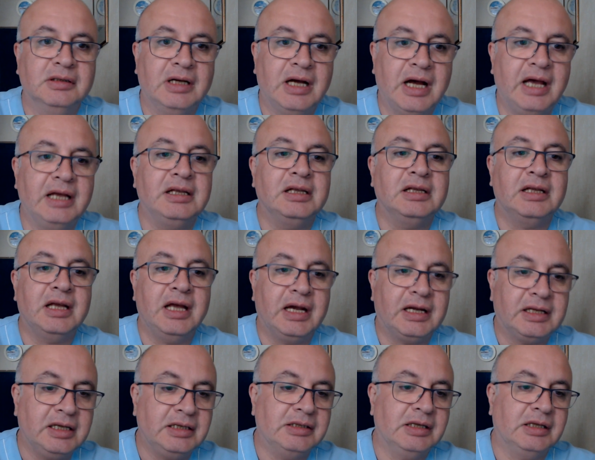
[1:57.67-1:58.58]
highly
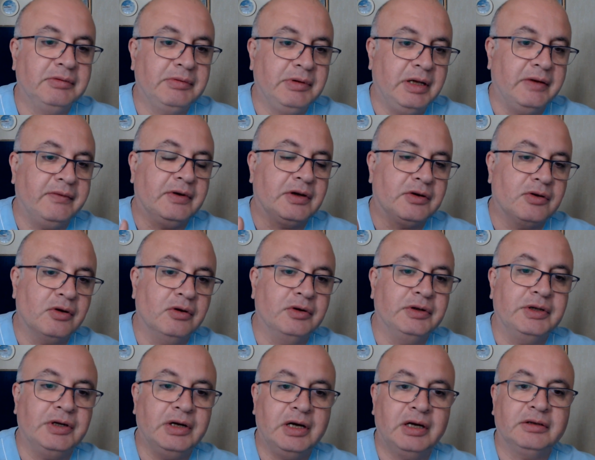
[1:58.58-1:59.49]
likely that we have a
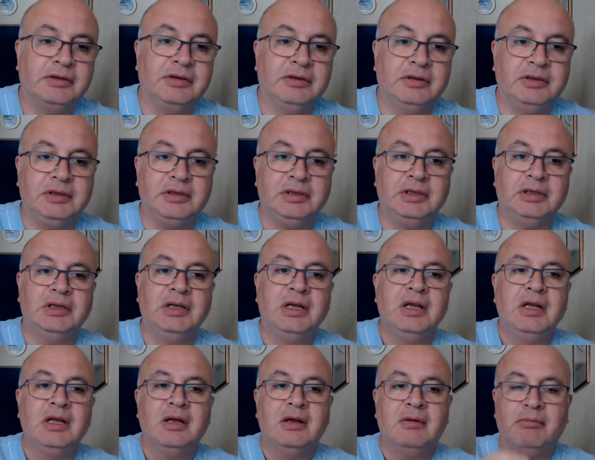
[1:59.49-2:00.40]
coronary artery
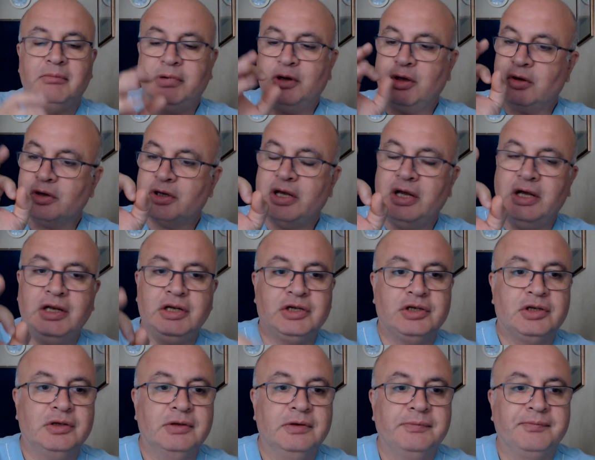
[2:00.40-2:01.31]

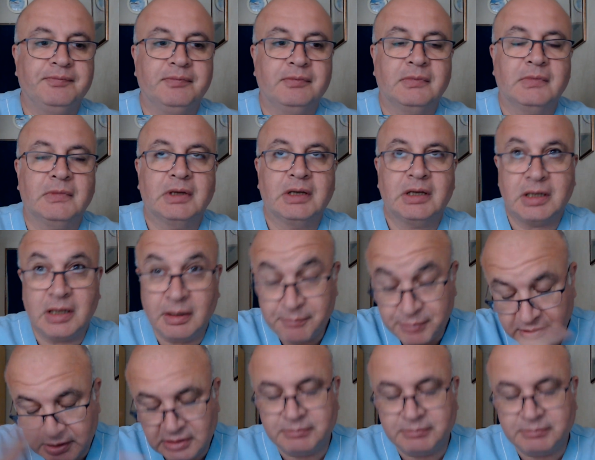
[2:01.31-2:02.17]
blockage, complete